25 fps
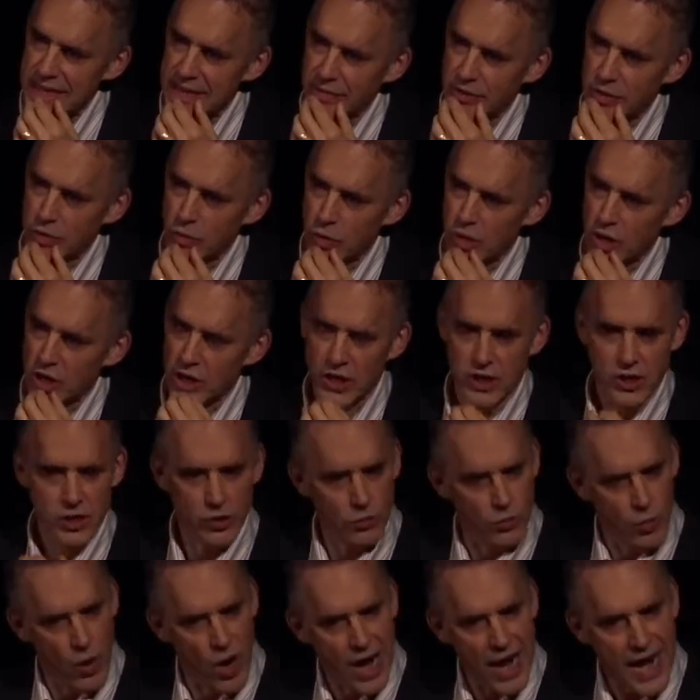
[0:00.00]
to have to work. So
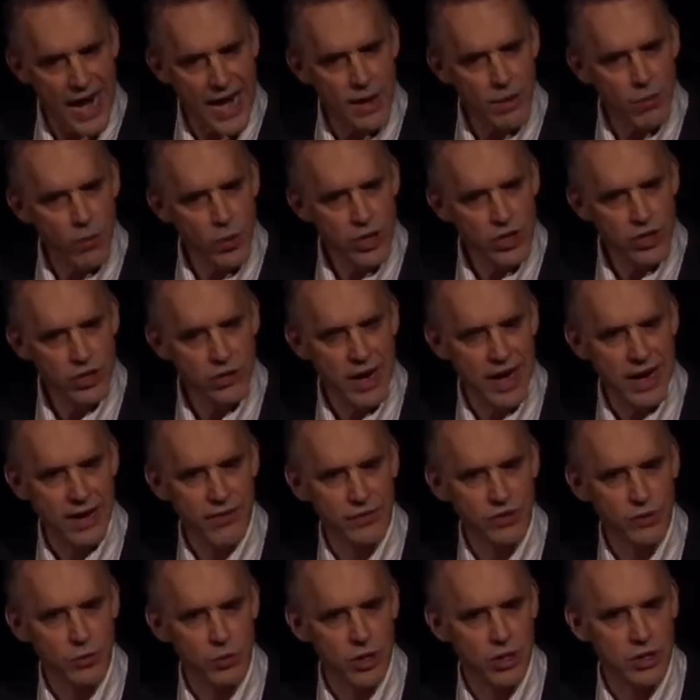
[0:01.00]
why would you
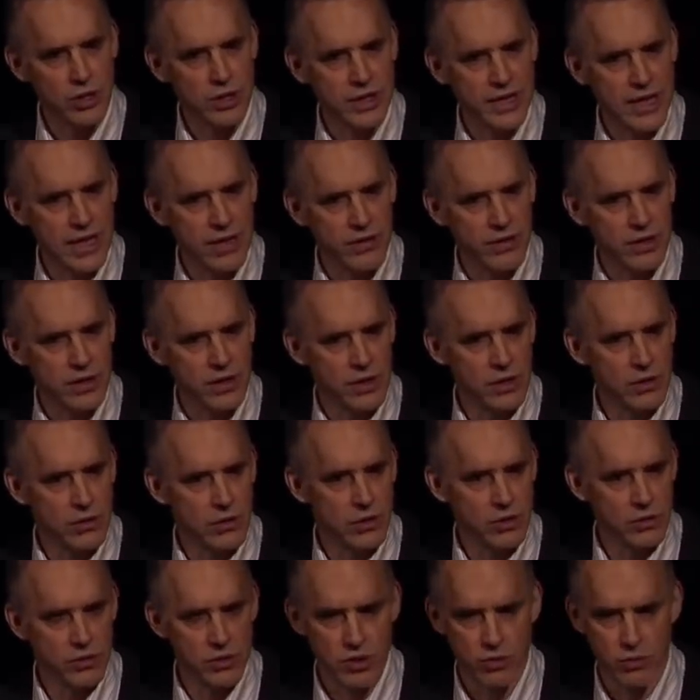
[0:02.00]
have to work now that you
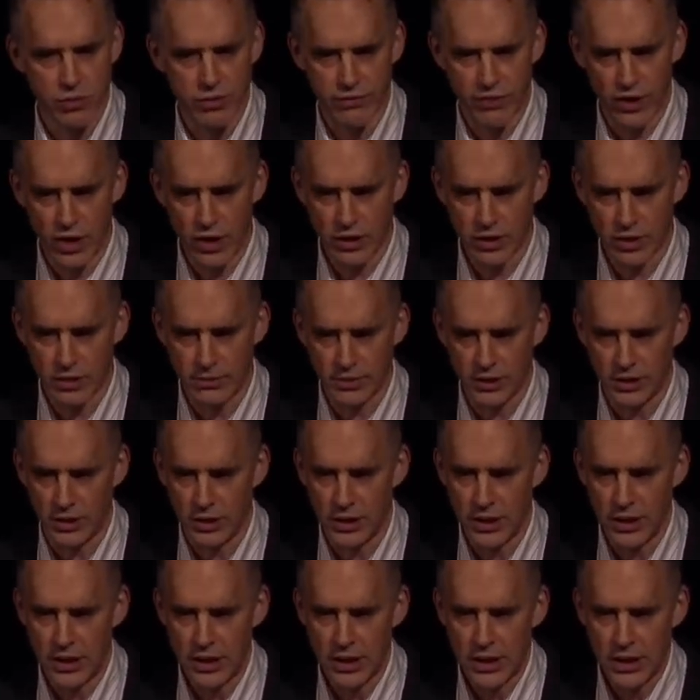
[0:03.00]
knew you were
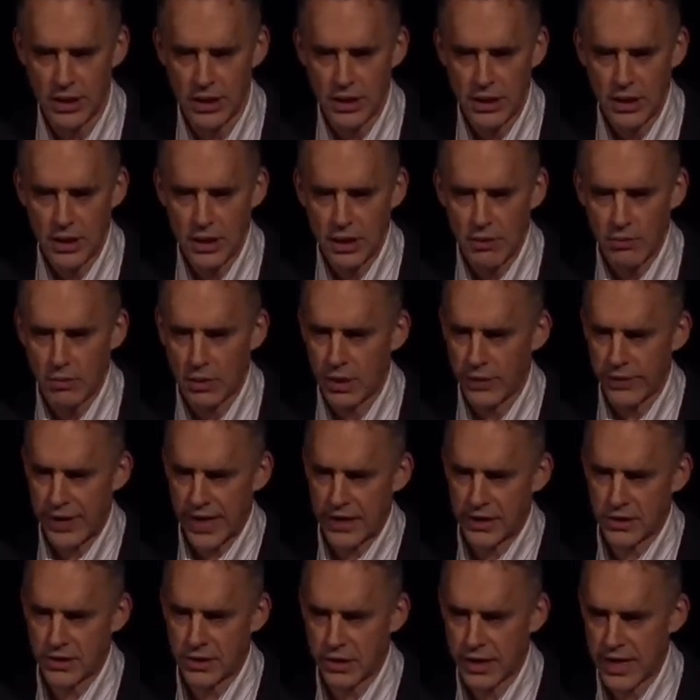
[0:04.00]
vulnerable? Well, the
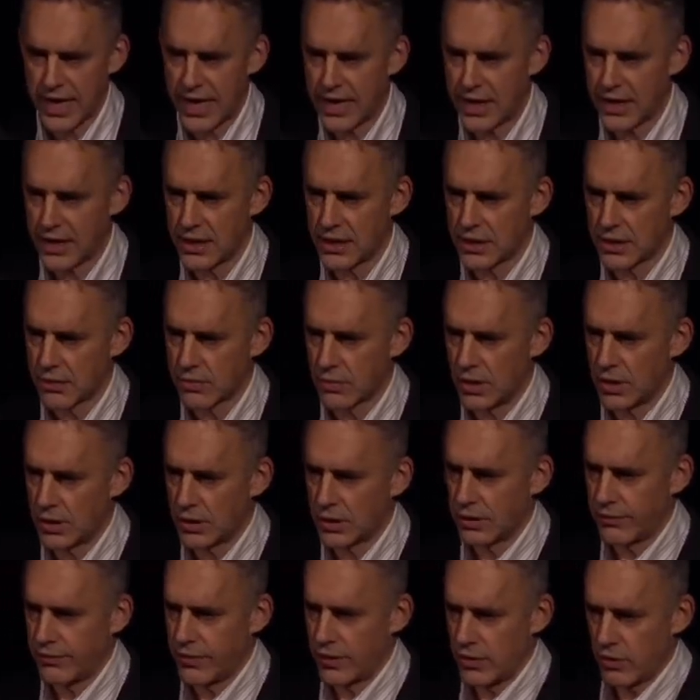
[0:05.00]
answer to that is,
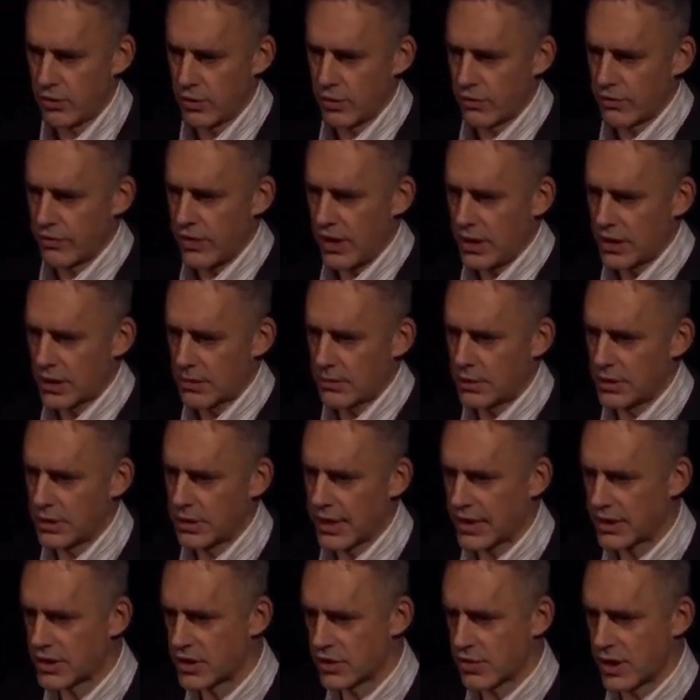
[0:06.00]
well, if you know you're vulnerable,
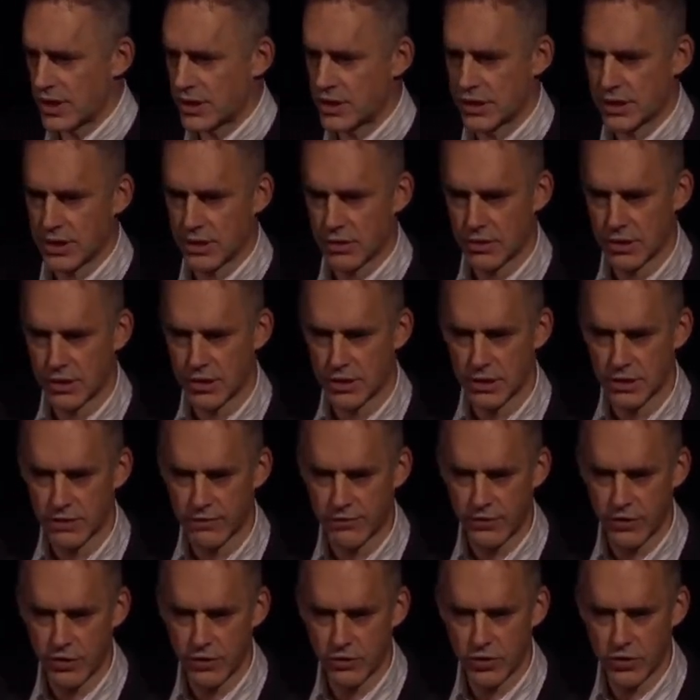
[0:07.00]
that stretches out into the
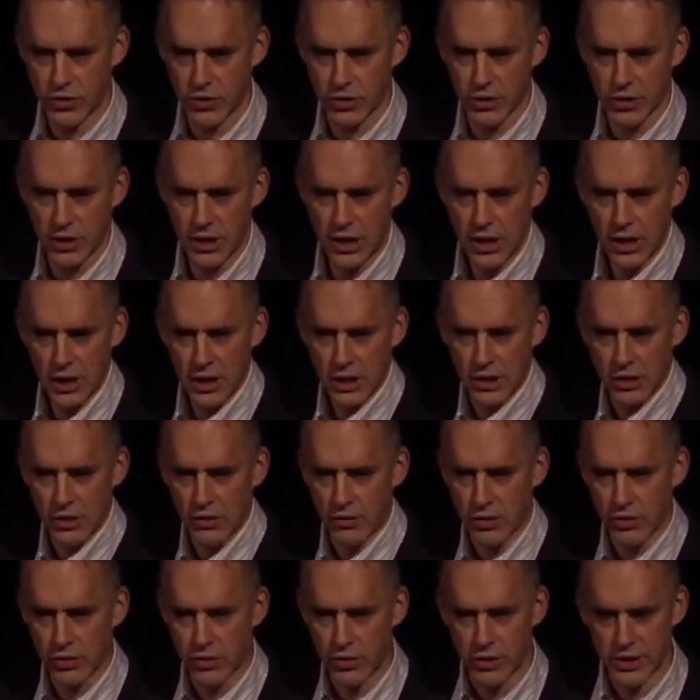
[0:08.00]
future. You
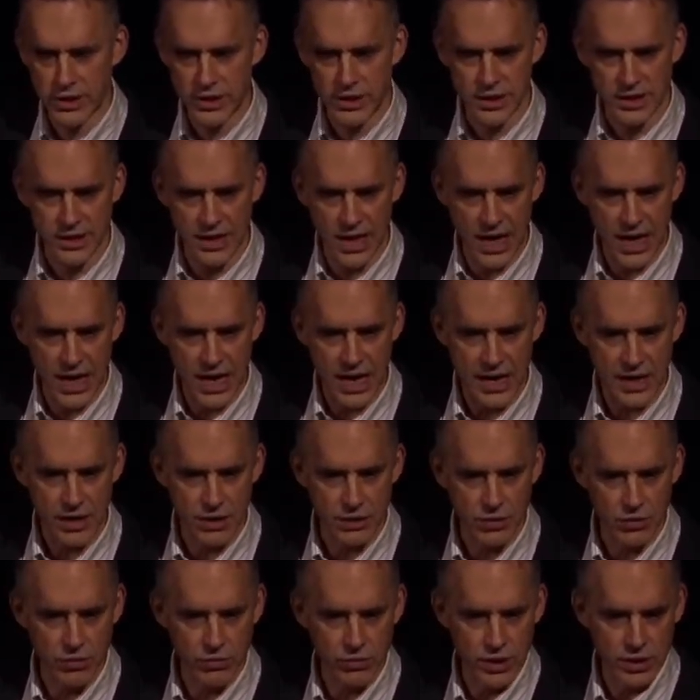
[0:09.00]
know you're going to die. You
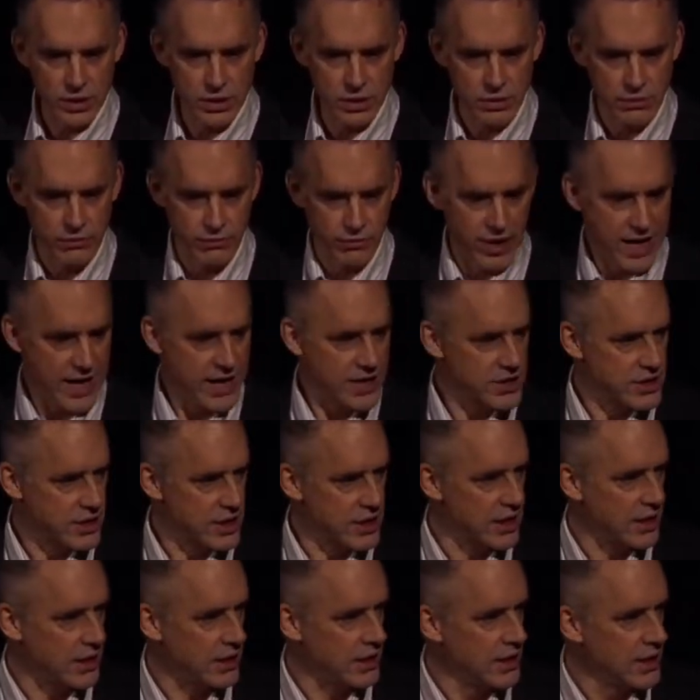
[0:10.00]
know that you're
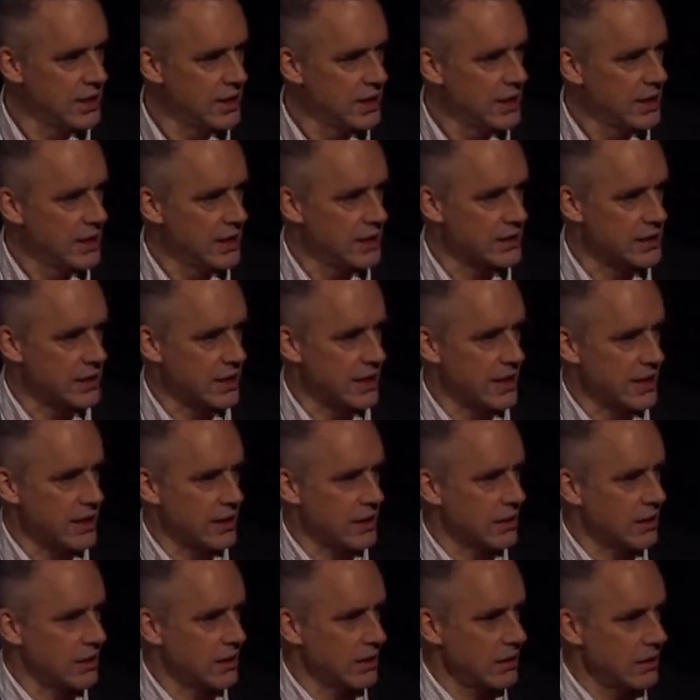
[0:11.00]
fragile. It's like